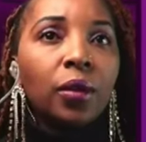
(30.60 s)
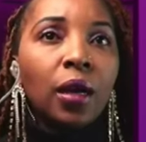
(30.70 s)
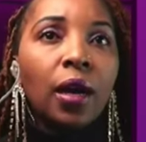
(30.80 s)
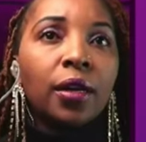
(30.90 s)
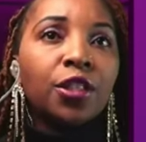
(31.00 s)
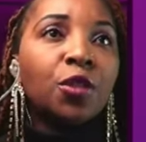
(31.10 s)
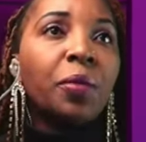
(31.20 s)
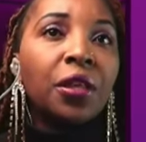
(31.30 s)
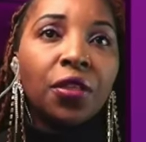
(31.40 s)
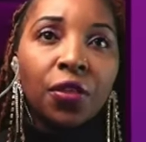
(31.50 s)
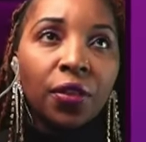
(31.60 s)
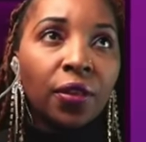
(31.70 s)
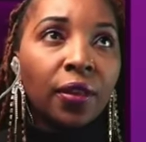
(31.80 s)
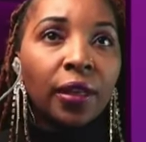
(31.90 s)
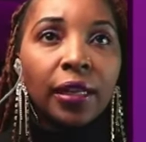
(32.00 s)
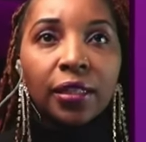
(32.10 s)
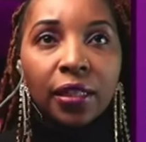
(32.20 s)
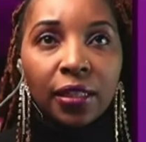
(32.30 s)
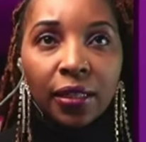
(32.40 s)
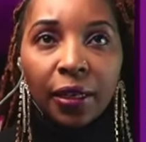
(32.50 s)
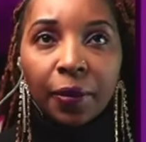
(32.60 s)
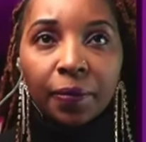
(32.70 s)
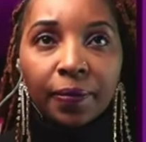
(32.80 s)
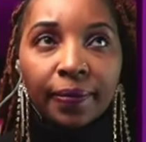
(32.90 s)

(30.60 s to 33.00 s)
uh, Smith. Let's listen in.